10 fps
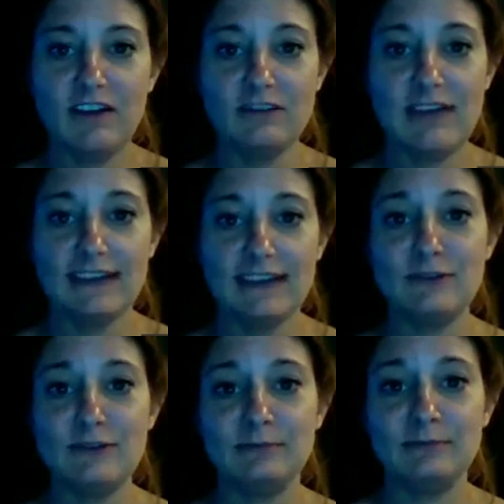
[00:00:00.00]
do that
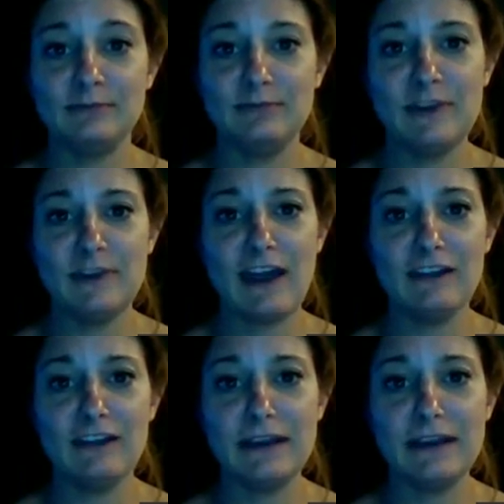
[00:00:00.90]
too, without
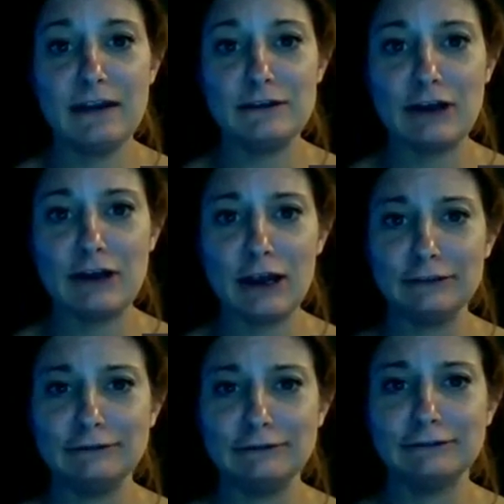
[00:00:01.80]
living in our truck.